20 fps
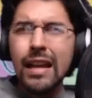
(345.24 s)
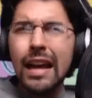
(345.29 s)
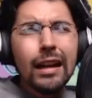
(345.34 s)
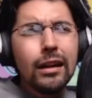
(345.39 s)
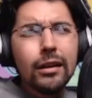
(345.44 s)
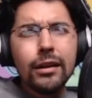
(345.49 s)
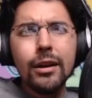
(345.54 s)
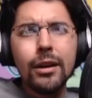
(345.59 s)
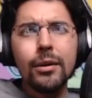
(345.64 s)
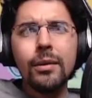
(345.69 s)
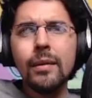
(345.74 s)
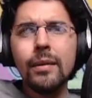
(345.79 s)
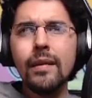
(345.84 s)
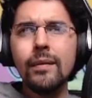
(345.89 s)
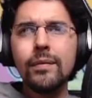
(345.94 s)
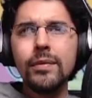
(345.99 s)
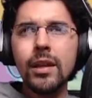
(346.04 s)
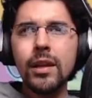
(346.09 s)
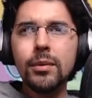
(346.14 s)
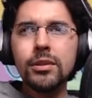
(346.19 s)
I don't know.
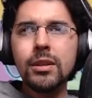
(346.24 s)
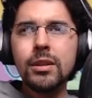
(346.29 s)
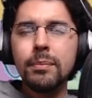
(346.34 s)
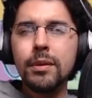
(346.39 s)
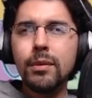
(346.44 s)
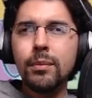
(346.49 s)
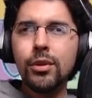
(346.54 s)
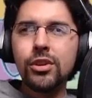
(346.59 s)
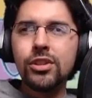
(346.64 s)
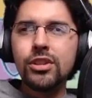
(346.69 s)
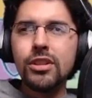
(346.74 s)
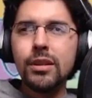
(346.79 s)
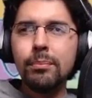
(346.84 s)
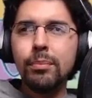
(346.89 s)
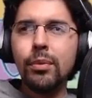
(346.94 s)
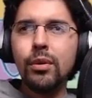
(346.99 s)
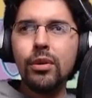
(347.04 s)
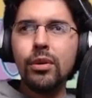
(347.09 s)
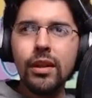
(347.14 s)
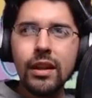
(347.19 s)
It was a bit more
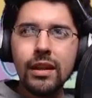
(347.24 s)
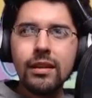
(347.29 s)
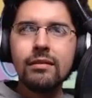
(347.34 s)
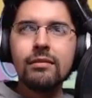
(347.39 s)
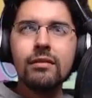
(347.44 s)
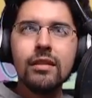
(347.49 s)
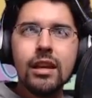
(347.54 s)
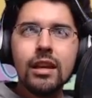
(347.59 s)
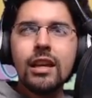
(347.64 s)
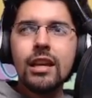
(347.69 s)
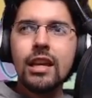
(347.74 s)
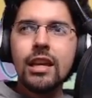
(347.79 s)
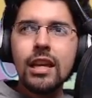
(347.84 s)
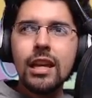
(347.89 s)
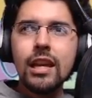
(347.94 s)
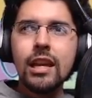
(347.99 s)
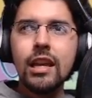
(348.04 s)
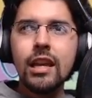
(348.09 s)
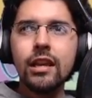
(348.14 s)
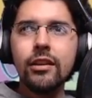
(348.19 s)
simple, and
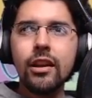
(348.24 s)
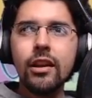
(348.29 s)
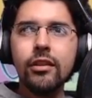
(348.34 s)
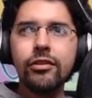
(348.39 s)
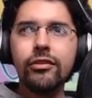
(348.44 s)
it